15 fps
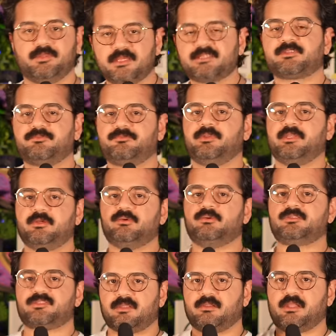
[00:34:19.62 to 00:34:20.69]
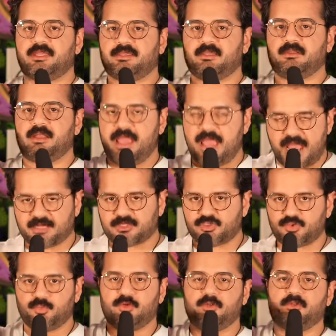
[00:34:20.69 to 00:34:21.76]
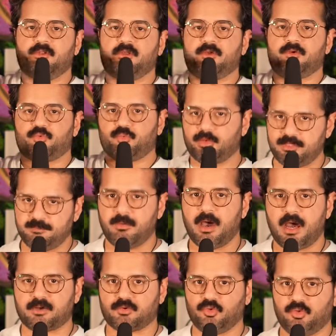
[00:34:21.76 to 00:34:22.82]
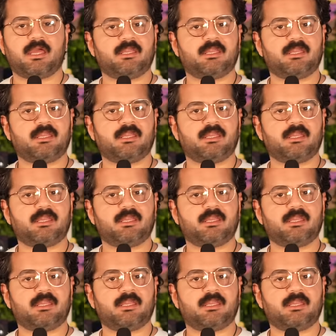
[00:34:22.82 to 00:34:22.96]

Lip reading: This feels like an actual remodel.